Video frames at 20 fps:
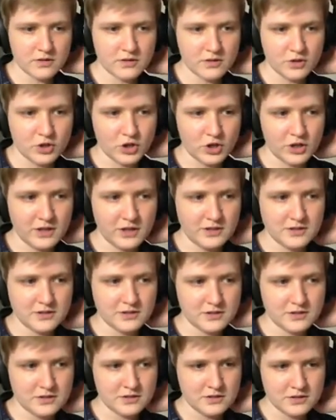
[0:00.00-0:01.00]
Good.
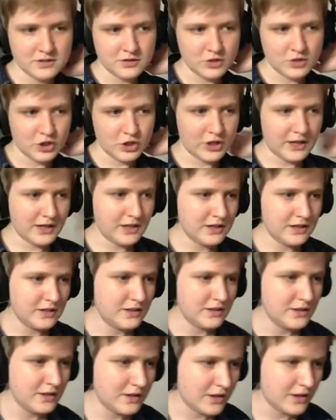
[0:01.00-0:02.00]
Good.
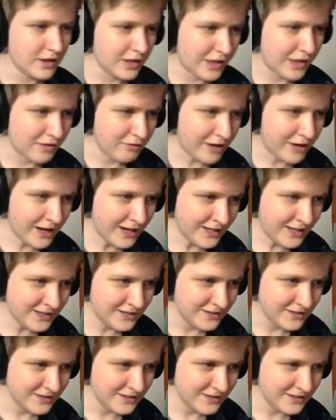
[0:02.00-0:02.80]
Are they red?